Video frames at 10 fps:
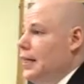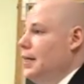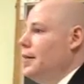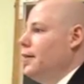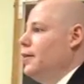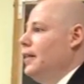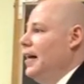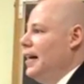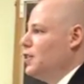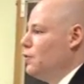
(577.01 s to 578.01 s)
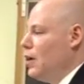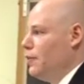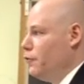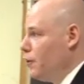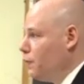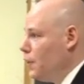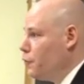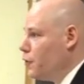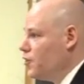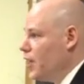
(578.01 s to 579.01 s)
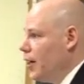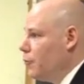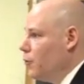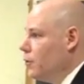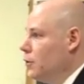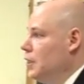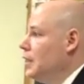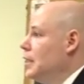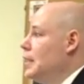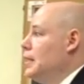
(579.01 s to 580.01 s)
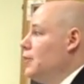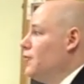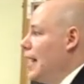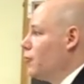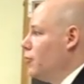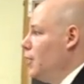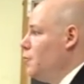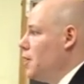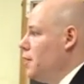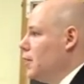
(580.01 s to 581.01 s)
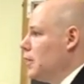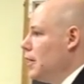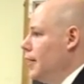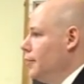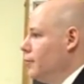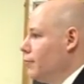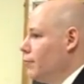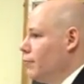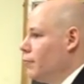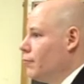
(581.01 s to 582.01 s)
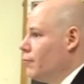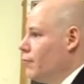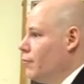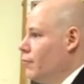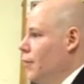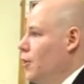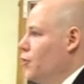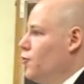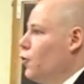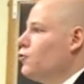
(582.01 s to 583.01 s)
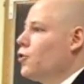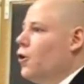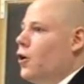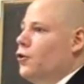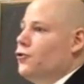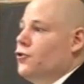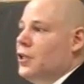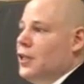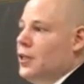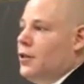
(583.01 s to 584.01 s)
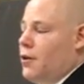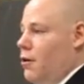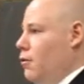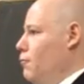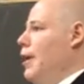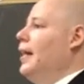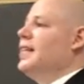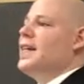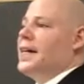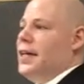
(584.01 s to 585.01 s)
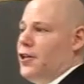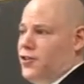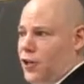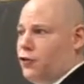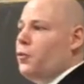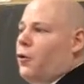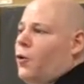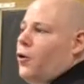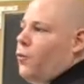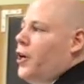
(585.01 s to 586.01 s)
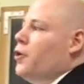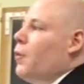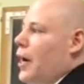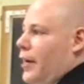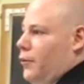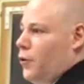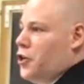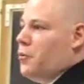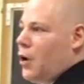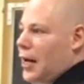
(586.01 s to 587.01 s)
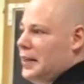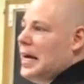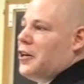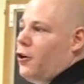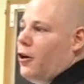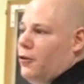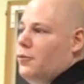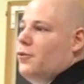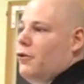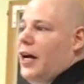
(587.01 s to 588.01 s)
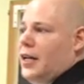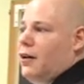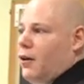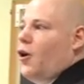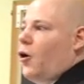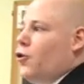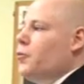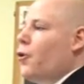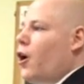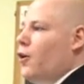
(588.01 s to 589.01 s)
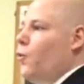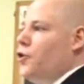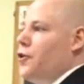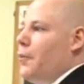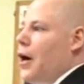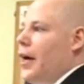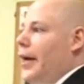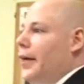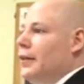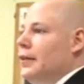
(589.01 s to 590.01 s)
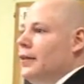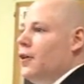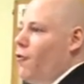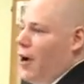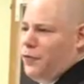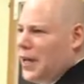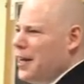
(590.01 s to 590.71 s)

the S550, for example. There's actually been a decline. Because those cars, right, let's not kid ourselves. What are you buying when you're buying that car, right? A good part of what you're buying, right,